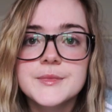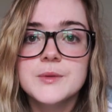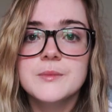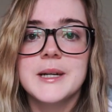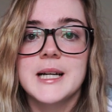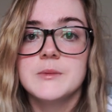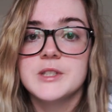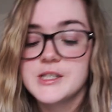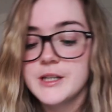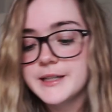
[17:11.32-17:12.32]
Oh, my
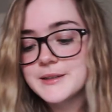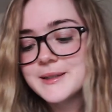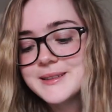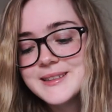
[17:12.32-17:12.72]
camera just died.